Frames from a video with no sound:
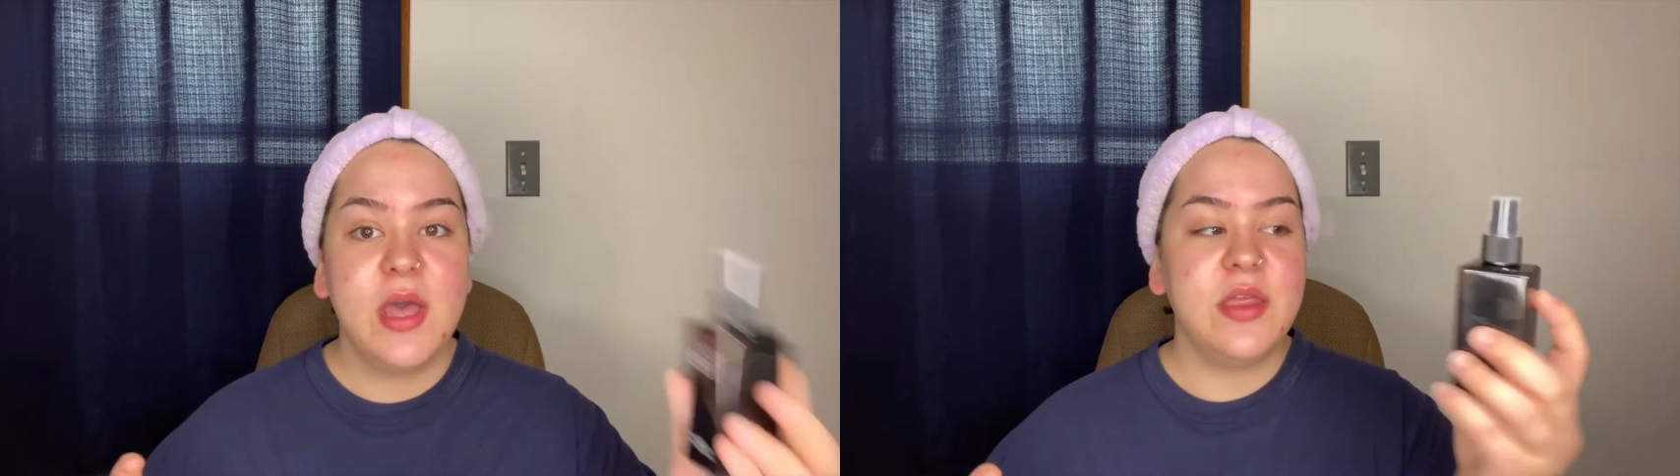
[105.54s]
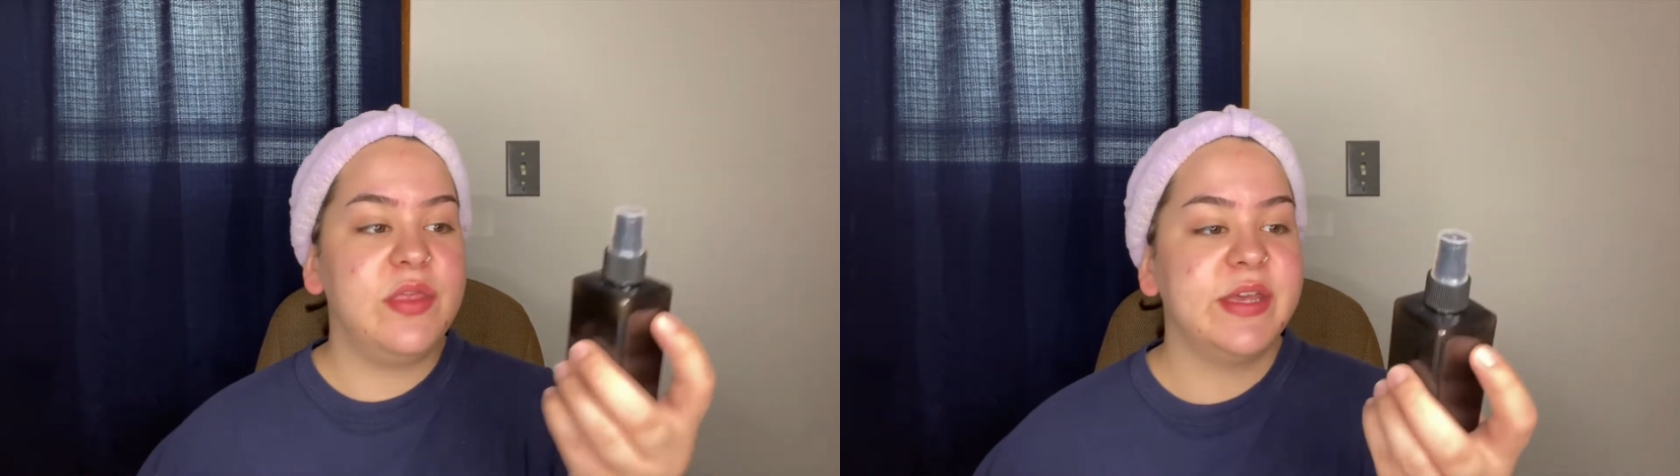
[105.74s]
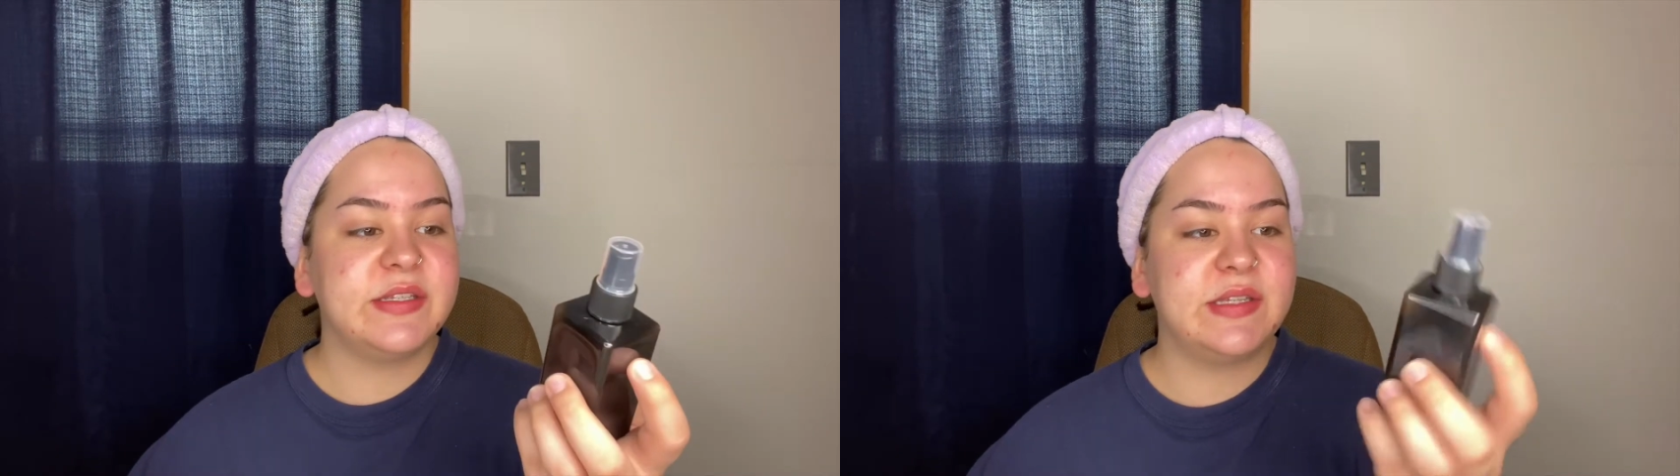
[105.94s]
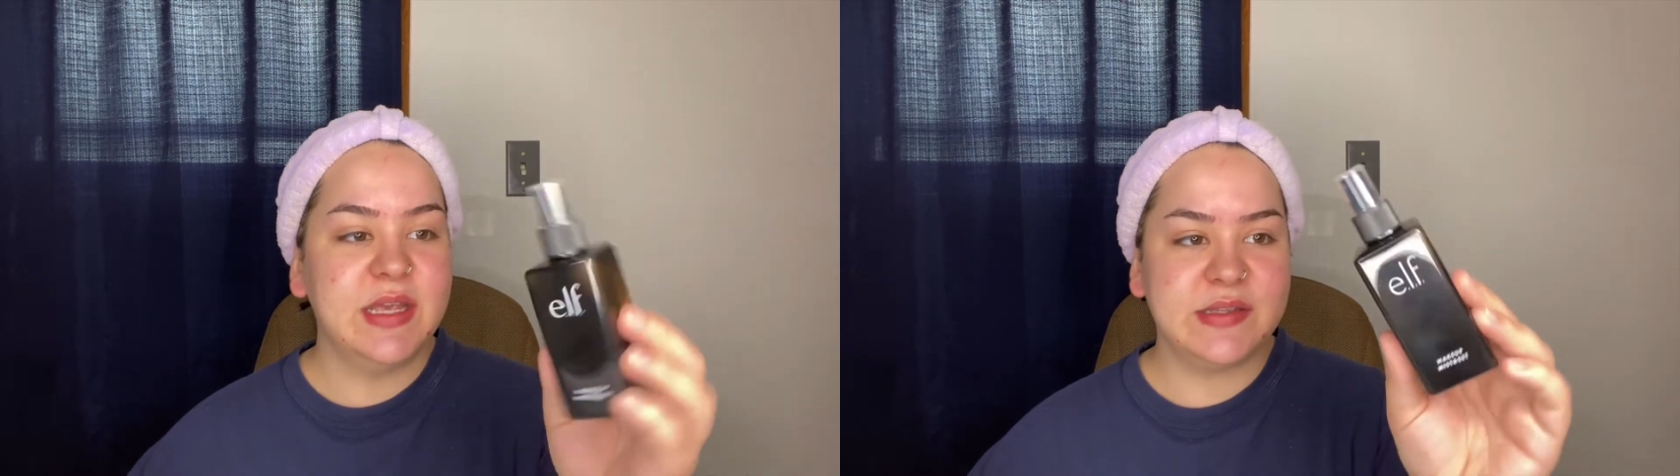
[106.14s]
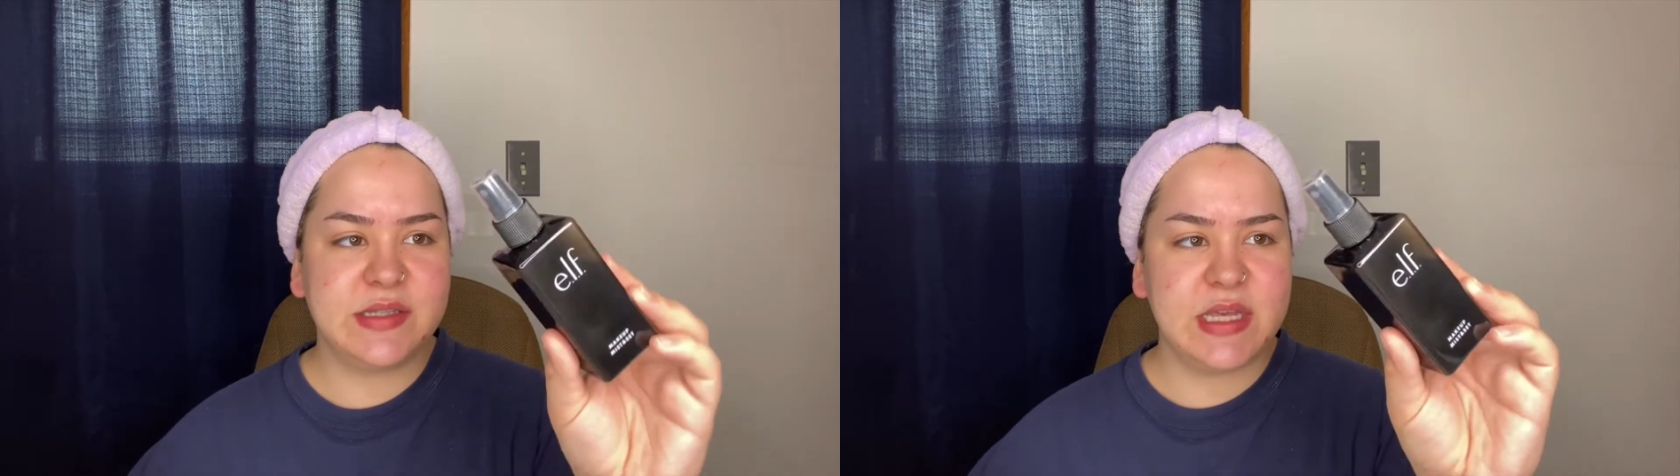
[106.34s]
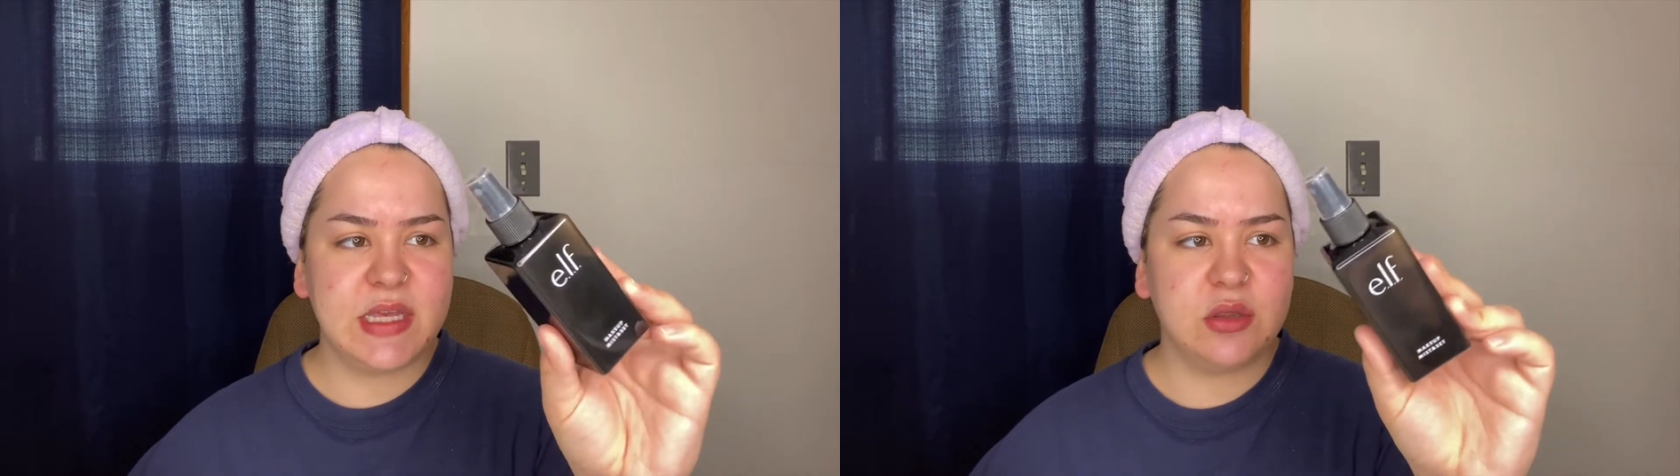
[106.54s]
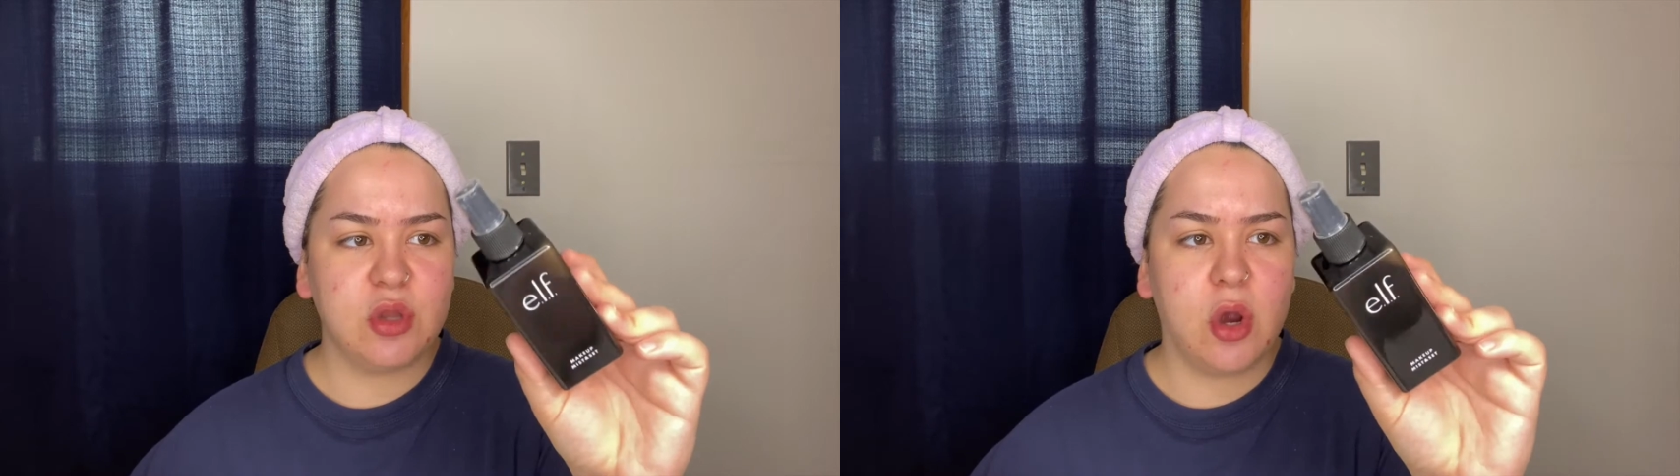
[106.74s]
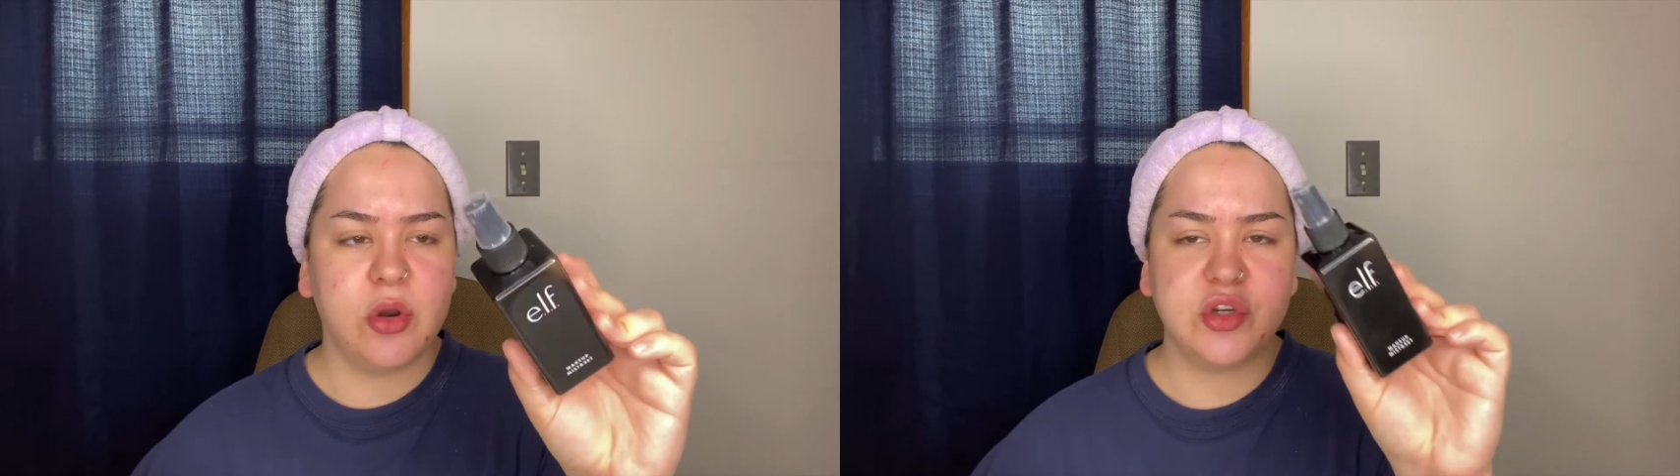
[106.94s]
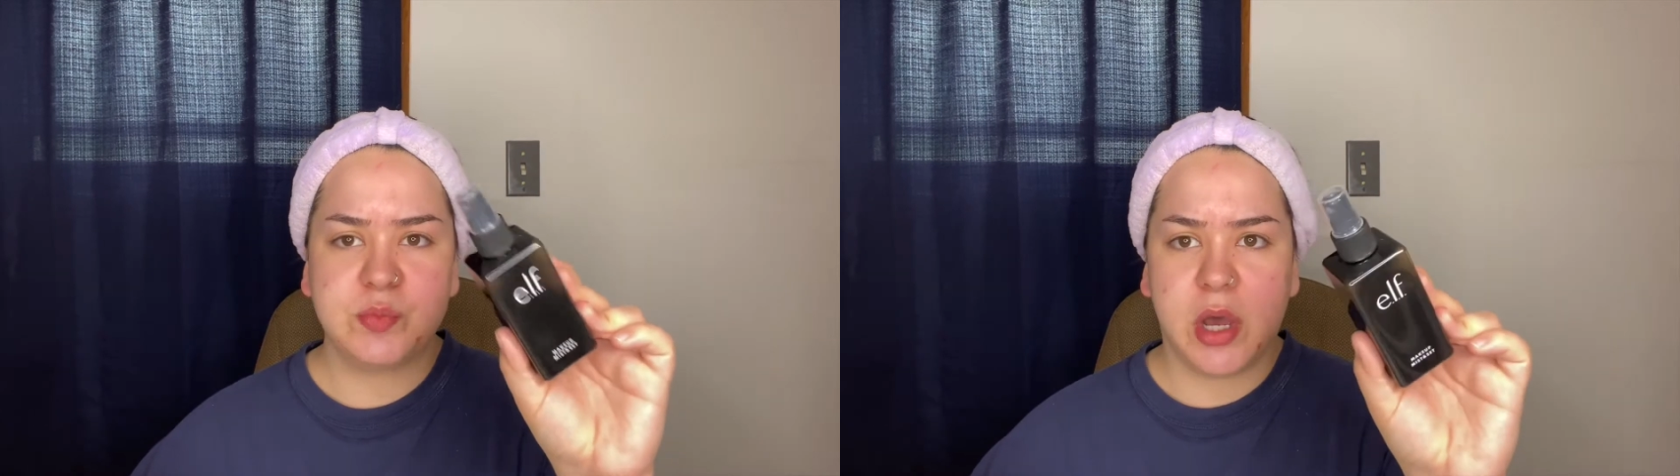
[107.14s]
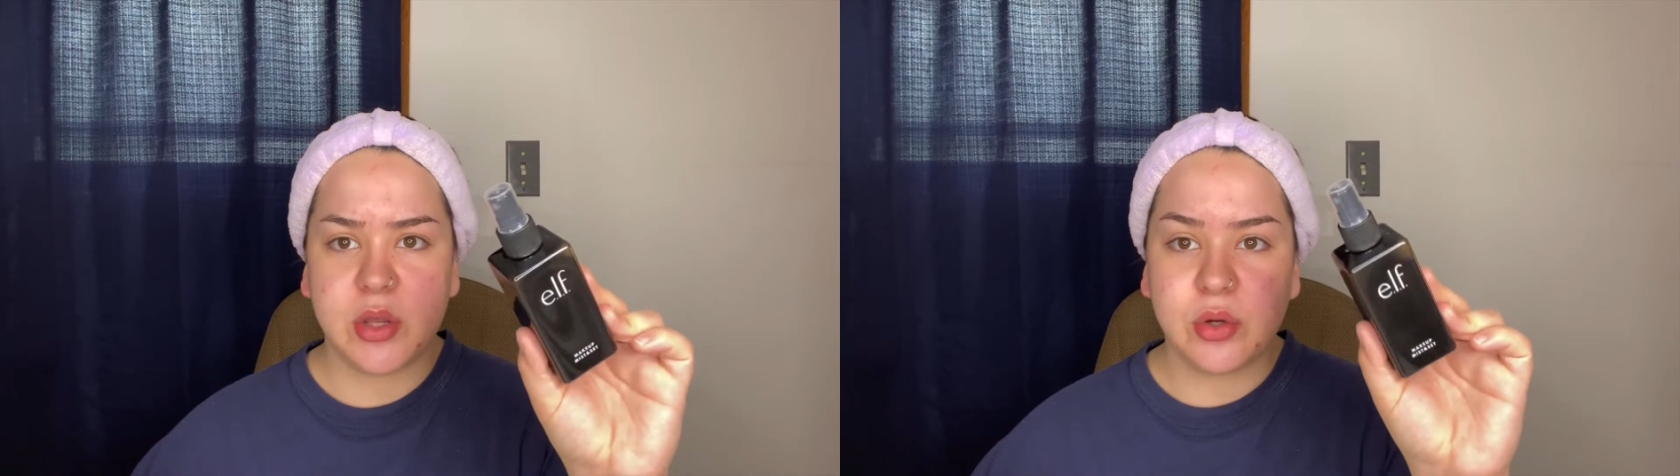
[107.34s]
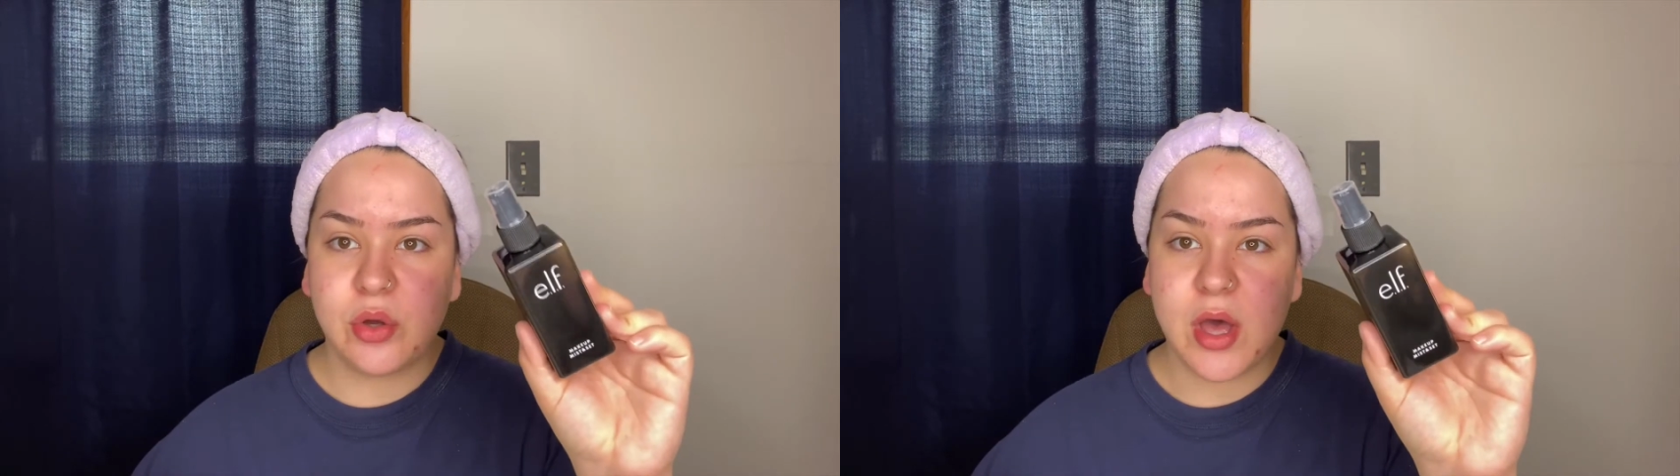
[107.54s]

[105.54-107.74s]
this is the large bottle